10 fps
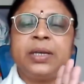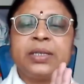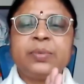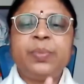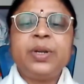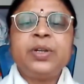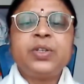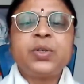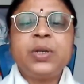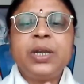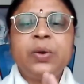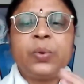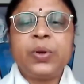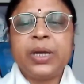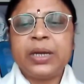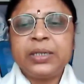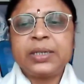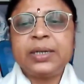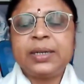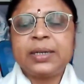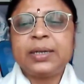spiritually oriented